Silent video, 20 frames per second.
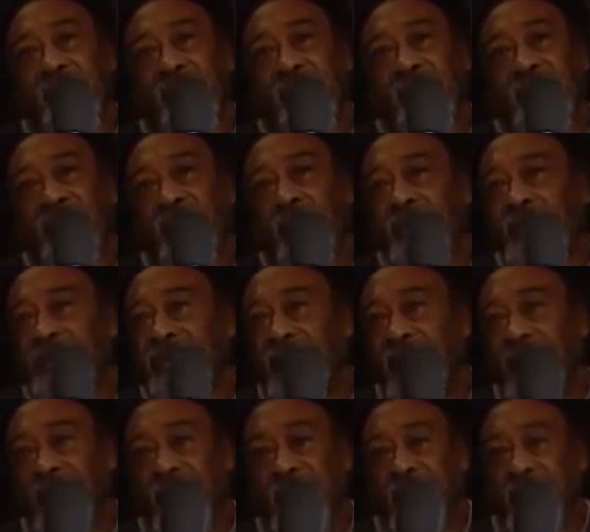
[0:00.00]
Step
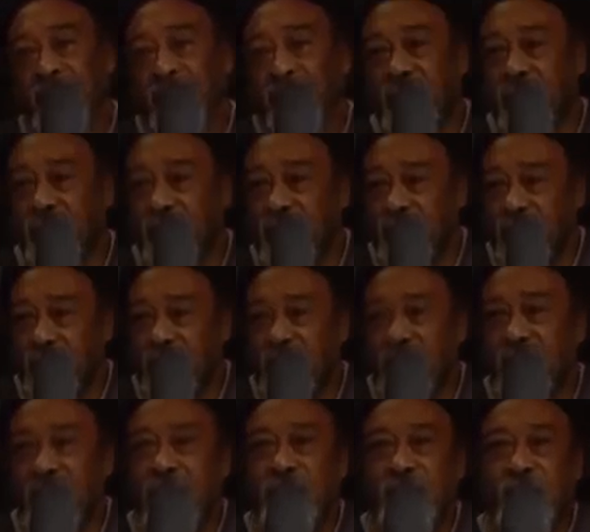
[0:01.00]
aside and just
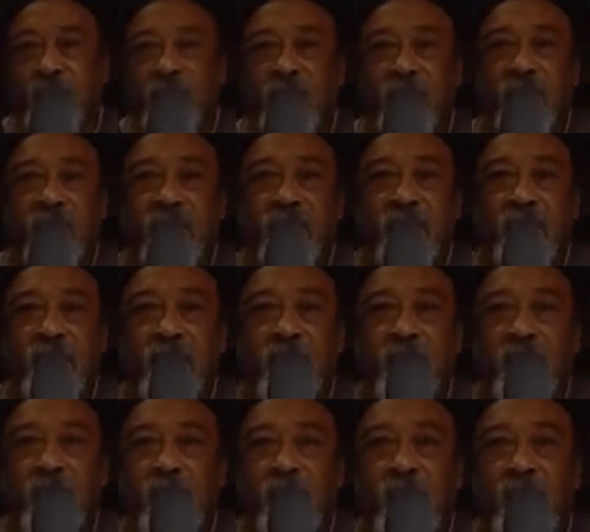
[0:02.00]
rest with it.
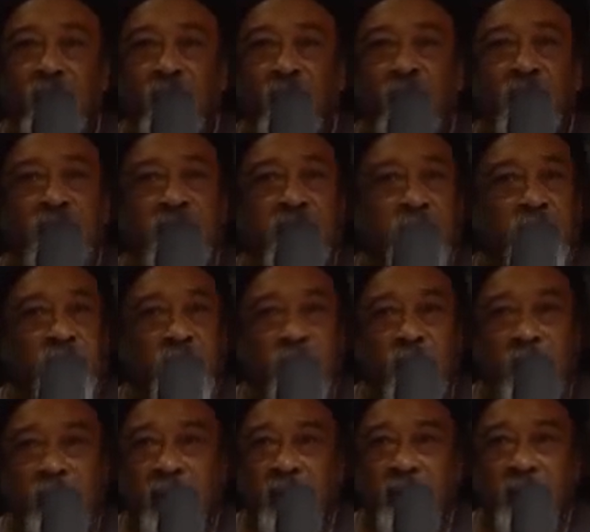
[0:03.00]
Or something
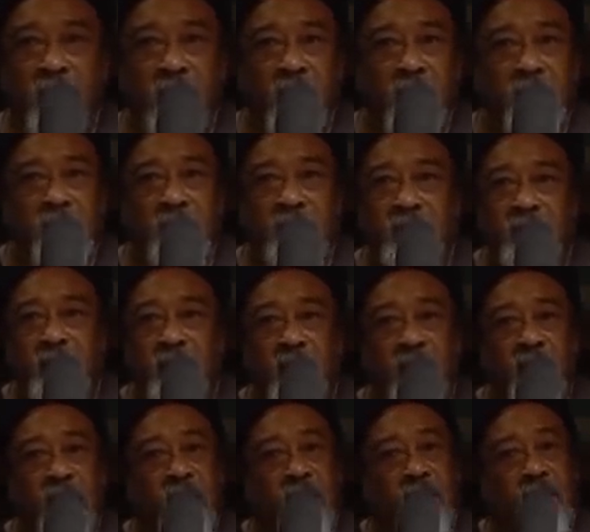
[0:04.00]
you may have heard me
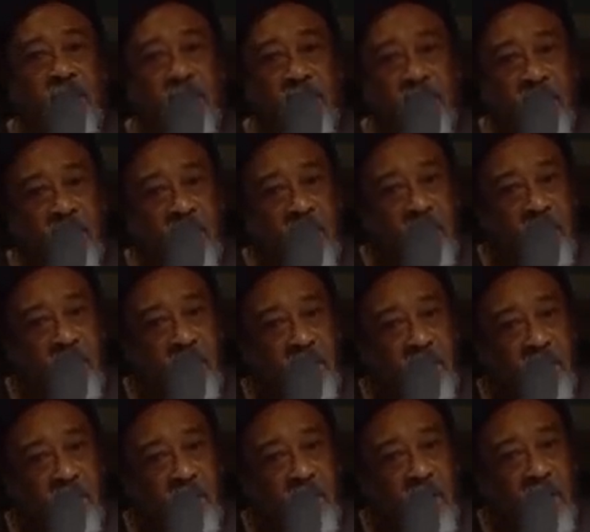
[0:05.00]
say, stay with
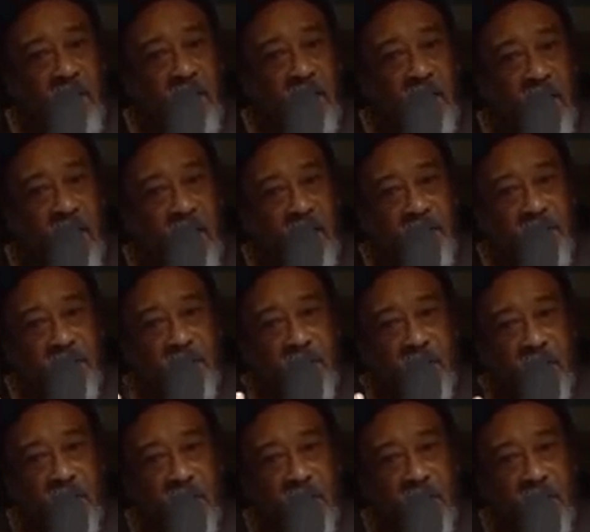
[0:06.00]
it and recognize